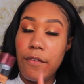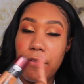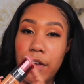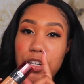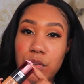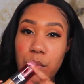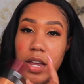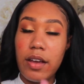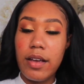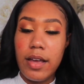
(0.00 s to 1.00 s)
fresh
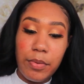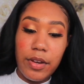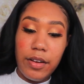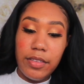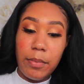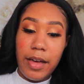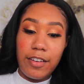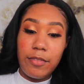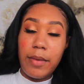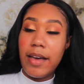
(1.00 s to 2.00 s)
wear. I put it on the
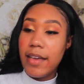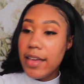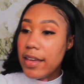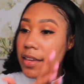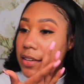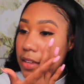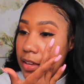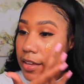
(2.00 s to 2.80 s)
back of my hand.